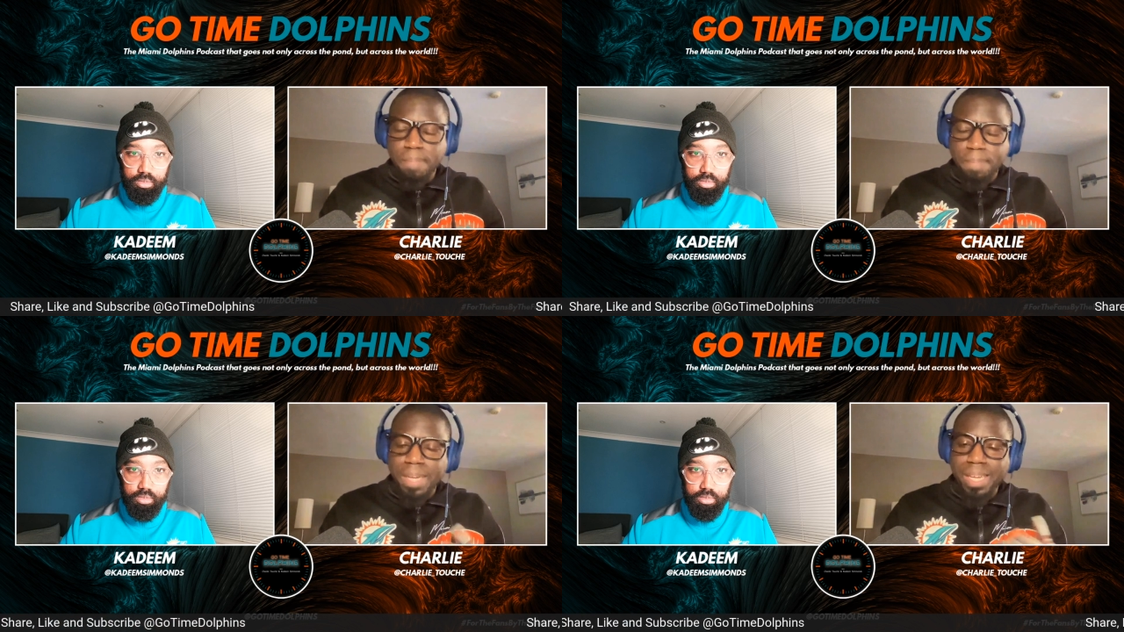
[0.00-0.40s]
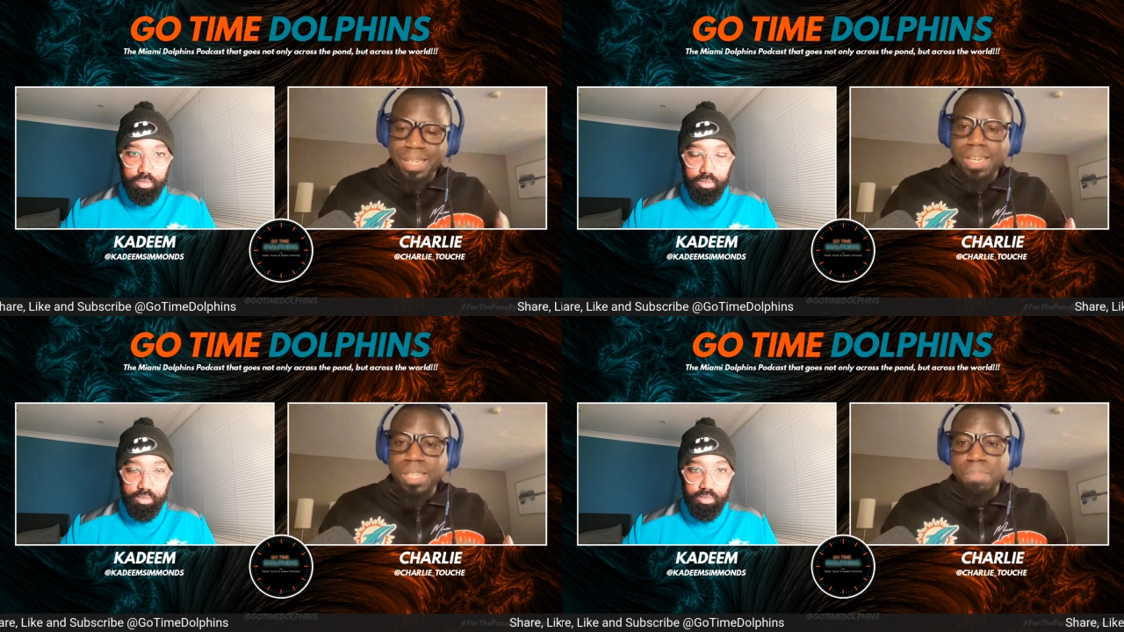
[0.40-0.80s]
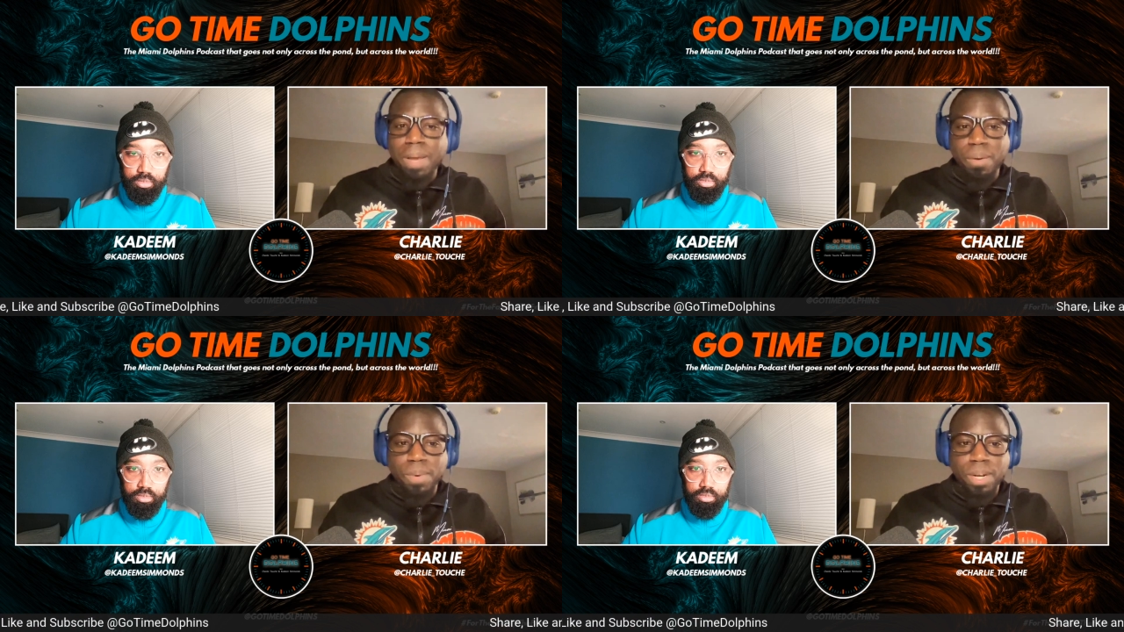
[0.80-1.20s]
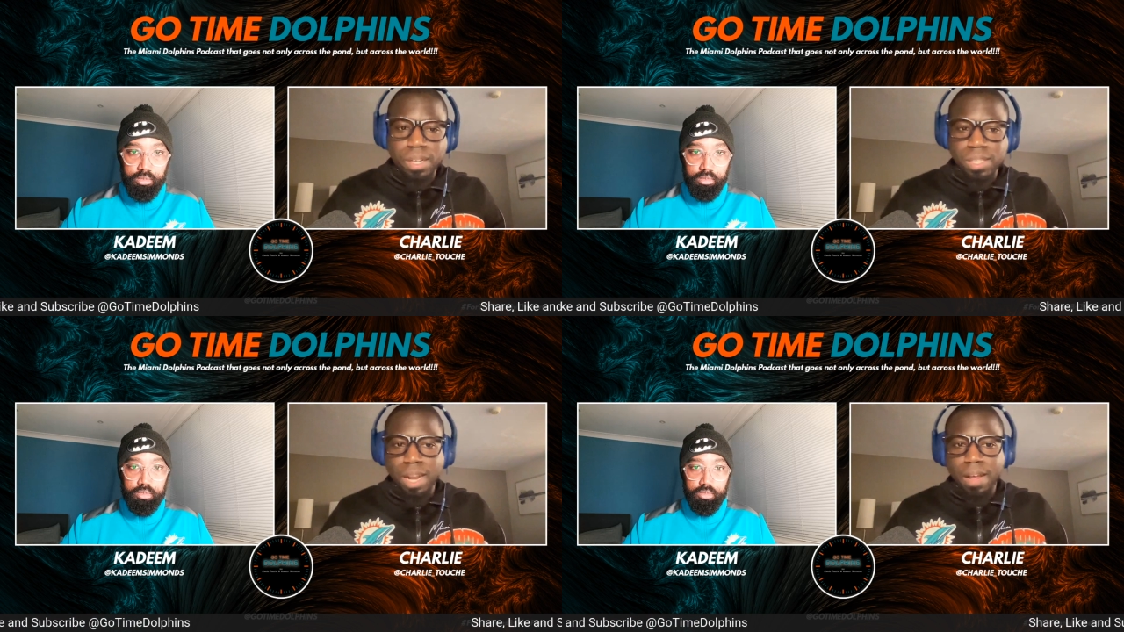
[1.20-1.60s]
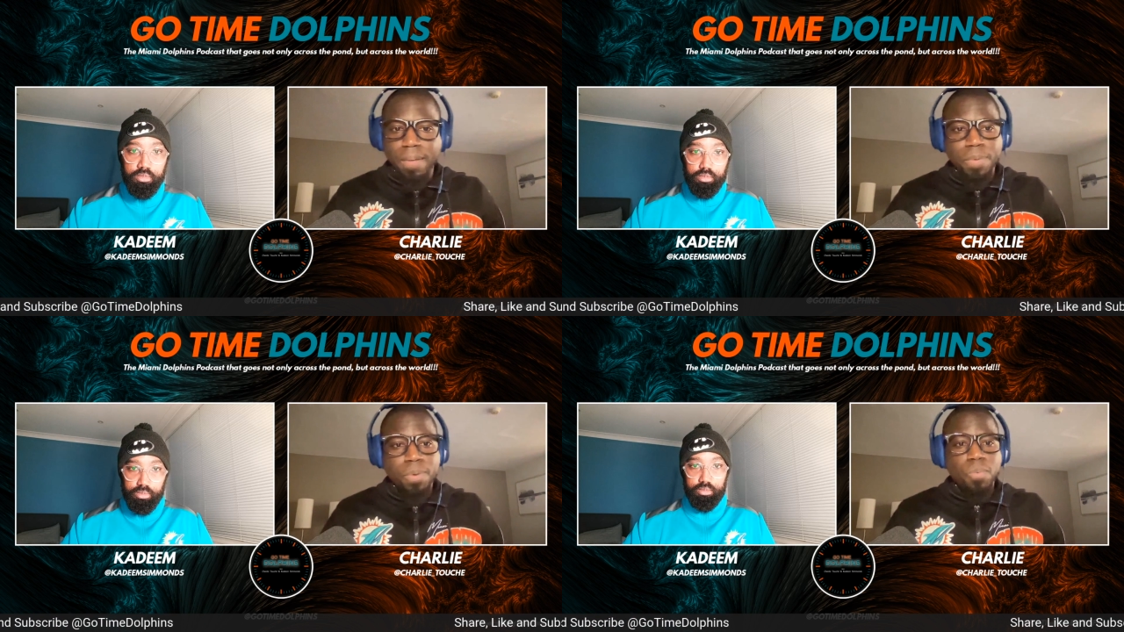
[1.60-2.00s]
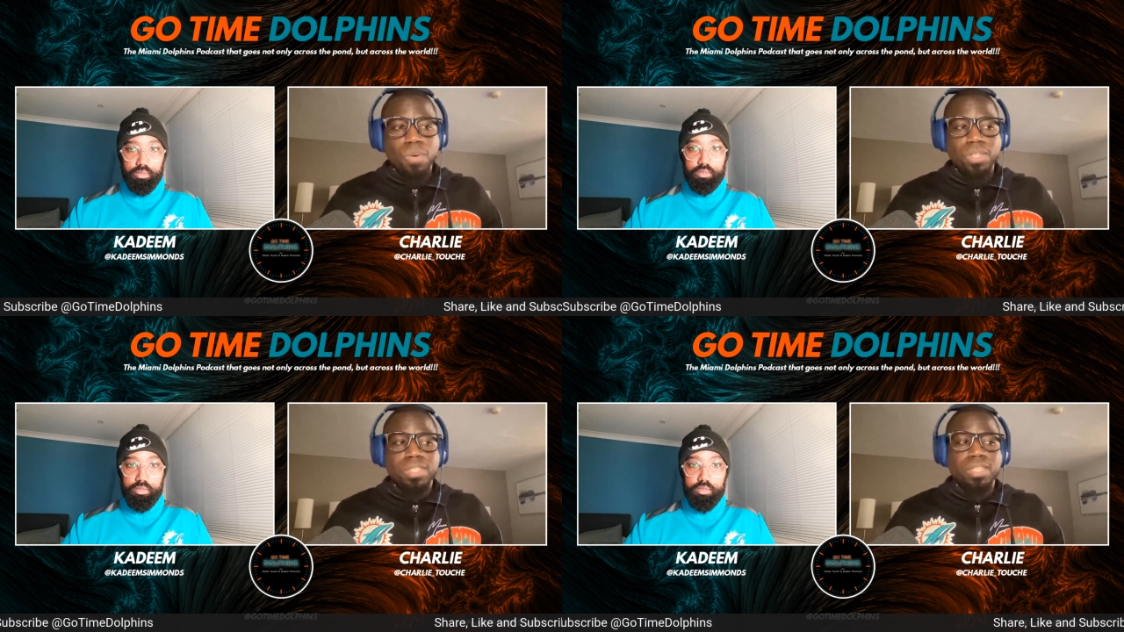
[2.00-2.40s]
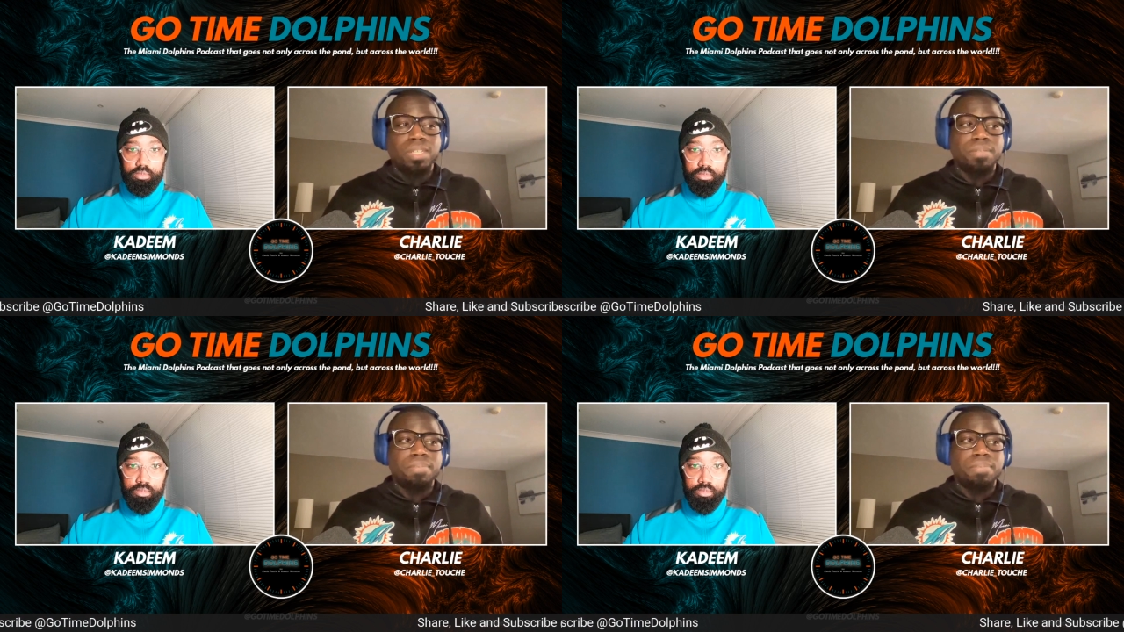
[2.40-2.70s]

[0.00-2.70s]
Speaker 1: But it does matter what it looks like. Was it